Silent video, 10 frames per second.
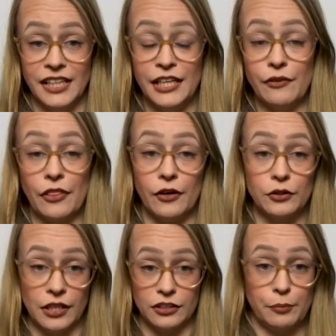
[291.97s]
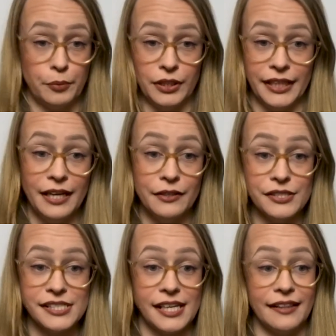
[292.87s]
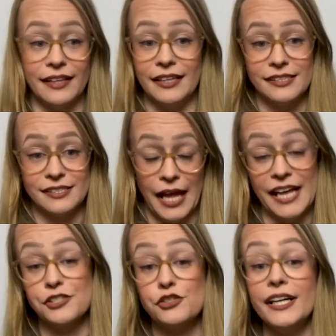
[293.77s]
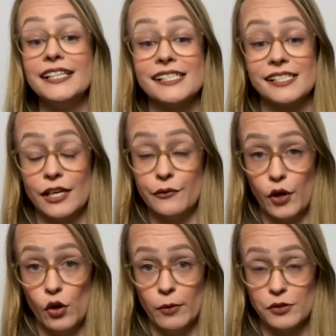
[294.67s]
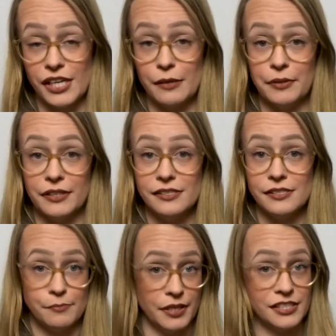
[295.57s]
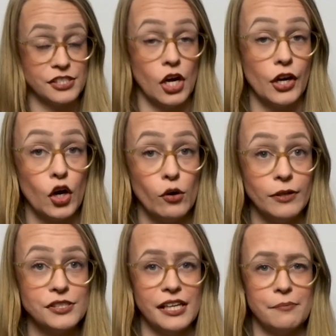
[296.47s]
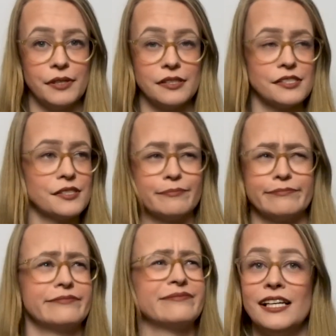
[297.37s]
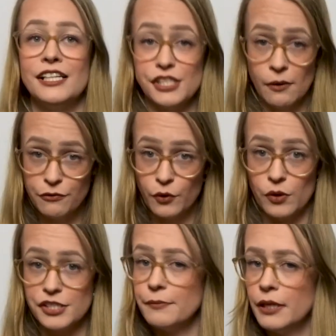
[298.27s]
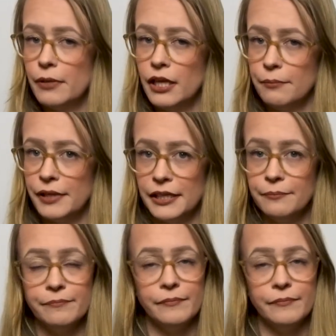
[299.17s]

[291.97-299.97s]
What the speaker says: Even though Dr. Poulianos said that it has traits of Homo sapiens, but it's not a Homo sapiens. So of course, me being me,